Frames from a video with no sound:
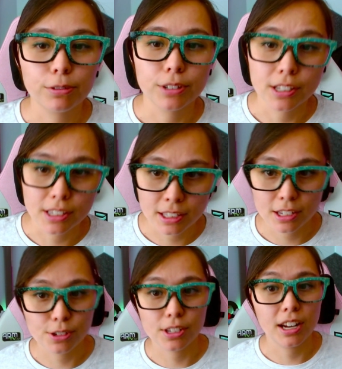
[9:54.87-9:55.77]
For instance,
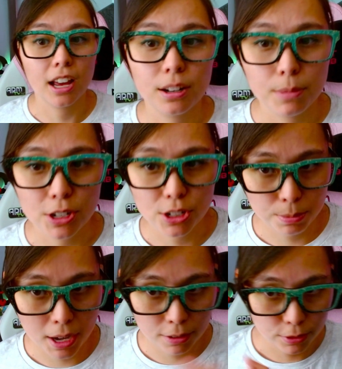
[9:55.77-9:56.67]
there's an animation
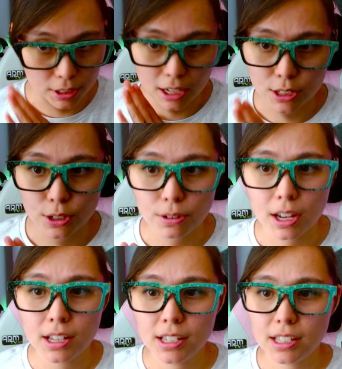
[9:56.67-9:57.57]
pack for Dice So
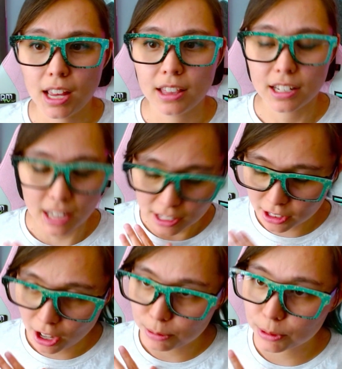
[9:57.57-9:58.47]
Nice, and the Dice
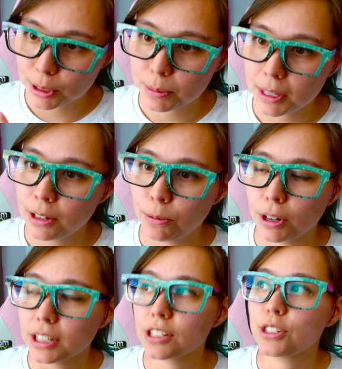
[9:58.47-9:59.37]
Goblin in me
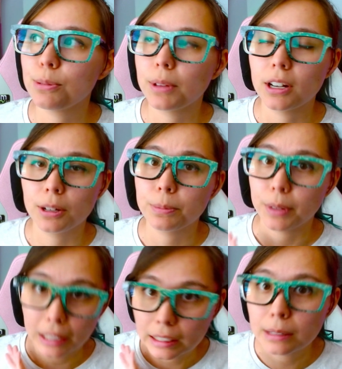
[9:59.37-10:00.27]
wanted to scoop that up
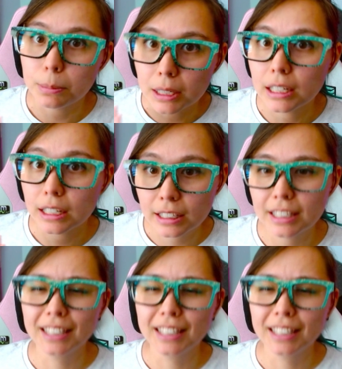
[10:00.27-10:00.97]
like immediately.